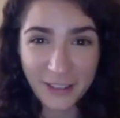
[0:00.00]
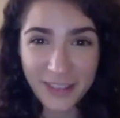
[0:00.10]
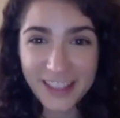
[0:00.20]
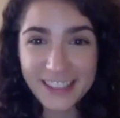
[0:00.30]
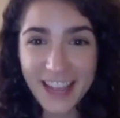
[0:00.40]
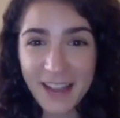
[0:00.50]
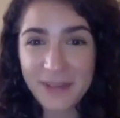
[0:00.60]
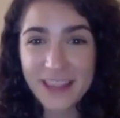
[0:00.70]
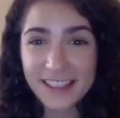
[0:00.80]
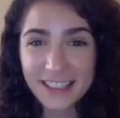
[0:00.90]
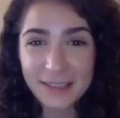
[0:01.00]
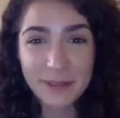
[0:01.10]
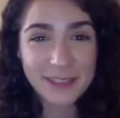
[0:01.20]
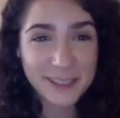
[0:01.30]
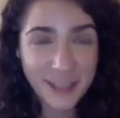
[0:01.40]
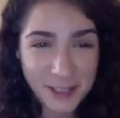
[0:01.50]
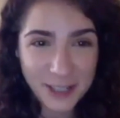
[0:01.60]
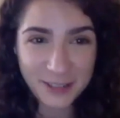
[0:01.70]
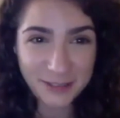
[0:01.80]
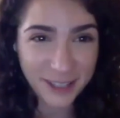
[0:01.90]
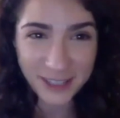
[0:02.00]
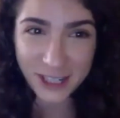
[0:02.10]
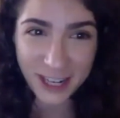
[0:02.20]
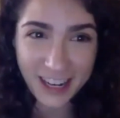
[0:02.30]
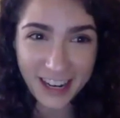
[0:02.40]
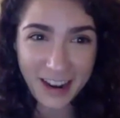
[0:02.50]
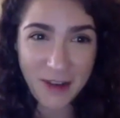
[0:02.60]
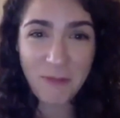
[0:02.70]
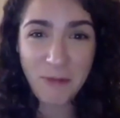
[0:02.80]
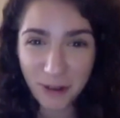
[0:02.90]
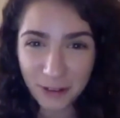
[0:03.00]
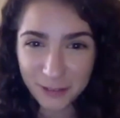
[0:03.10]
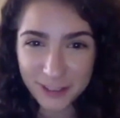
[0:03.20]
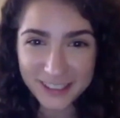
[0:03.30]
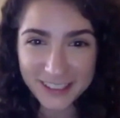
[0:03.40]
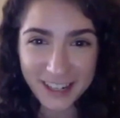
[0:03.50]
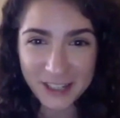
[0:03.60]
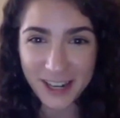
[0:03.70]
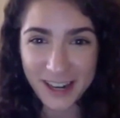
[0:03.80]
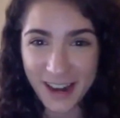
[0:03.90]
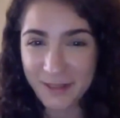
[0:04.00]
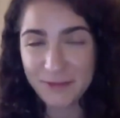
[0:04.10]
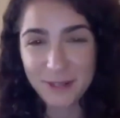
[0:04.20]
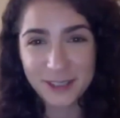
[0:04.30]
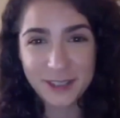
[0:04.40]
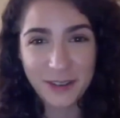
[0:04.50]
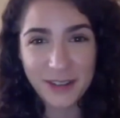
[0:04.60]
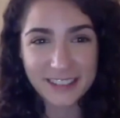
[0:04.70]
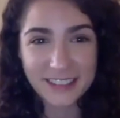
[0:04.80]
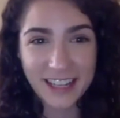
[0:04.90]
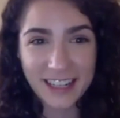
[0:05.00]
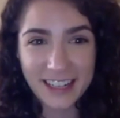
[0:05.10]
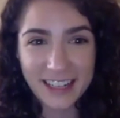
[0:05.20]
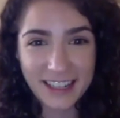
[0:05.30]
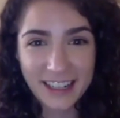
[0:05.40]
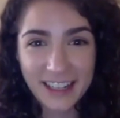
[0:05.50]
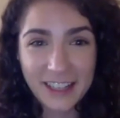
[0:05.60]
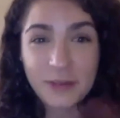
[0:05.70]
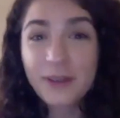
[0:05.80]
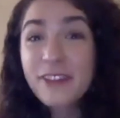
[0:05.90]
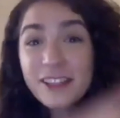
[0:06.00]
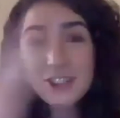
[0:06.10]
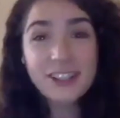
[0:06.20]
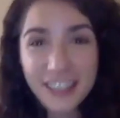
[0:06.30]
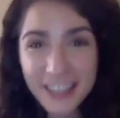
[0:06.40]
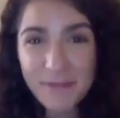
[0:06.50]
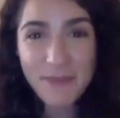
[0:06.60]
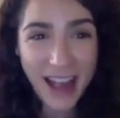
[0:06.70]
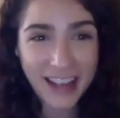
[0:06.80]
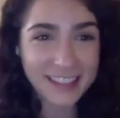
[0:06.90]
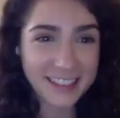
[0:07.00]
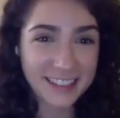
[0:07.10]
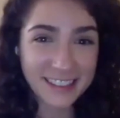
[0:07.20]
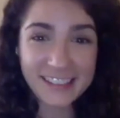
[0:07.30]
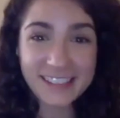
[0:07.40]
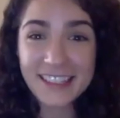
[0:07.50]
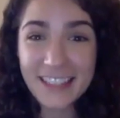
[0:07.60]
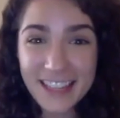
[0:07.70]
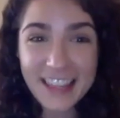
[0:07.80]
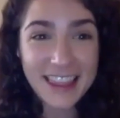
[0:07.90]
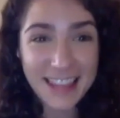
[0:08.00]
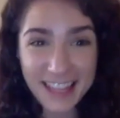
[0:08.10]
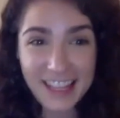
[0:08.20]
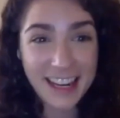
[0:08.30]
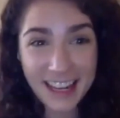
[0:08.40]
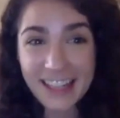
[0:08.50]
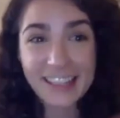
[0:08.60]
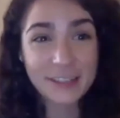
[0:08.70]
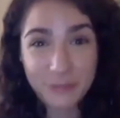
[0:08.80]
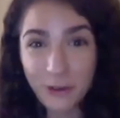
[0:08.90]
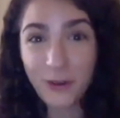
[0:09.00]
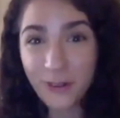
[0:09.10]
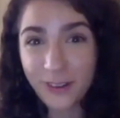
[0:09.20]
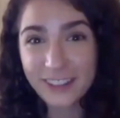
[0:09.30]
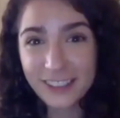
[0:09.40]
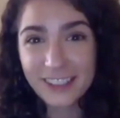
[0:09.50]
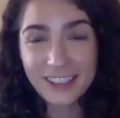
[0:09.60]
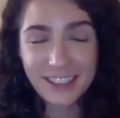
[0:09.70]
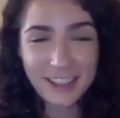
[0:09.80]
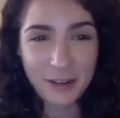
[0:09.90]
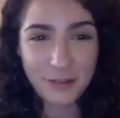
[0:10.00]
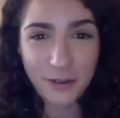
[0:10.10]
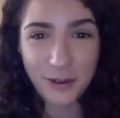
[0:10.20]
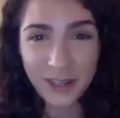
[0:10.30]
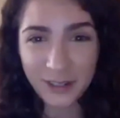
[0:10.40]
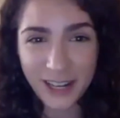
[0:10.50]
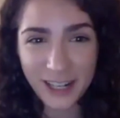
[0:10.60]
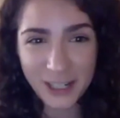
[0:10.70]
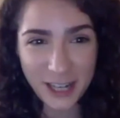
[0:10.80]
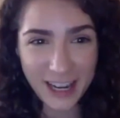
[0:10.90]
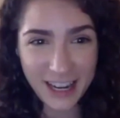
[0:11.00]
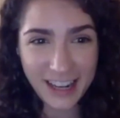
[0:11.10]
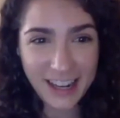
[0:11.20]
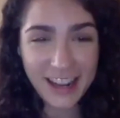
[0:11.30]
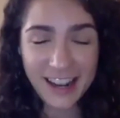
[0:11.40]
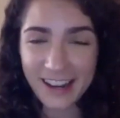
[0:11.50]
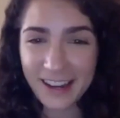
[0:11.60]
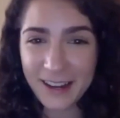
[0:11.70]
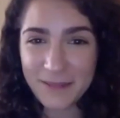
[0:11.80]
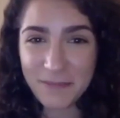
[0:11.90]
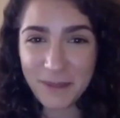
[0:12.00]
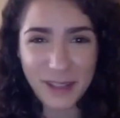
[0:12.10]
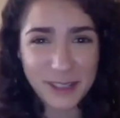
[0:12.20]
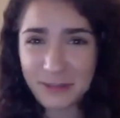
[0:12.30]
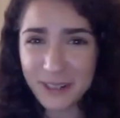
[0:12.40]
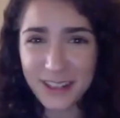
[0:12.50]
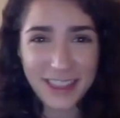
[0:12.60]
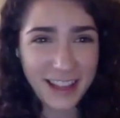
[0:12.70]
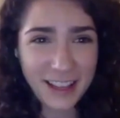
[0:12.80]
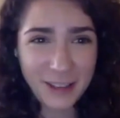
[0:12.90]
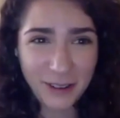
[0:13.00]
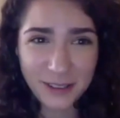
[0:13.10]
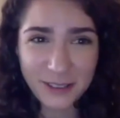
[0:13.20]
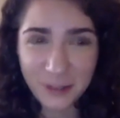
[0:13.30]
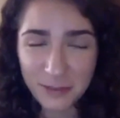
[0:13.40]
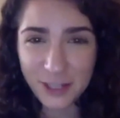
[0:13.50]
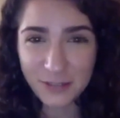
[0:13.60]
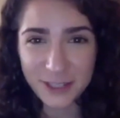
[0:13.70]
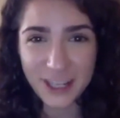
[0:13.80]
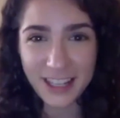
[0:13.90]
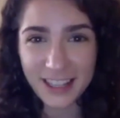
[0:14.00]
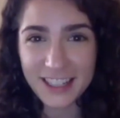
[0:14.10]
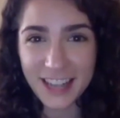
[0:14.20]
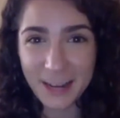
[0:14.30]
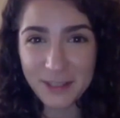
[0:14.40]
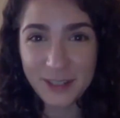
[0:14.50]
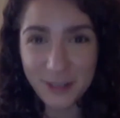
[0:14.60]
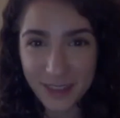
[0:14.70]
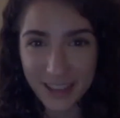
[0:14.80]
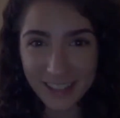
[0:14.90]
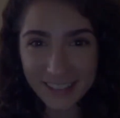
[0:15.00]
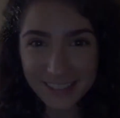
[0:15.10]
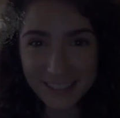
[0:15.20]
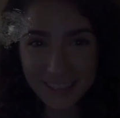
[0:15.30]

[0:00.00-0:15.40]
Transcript: This has been such an enriching, wonderful discussion, and we're so excited to eventually get back to seeing it in its full iteration. But I just want to thank you all so much for taking the time to do this.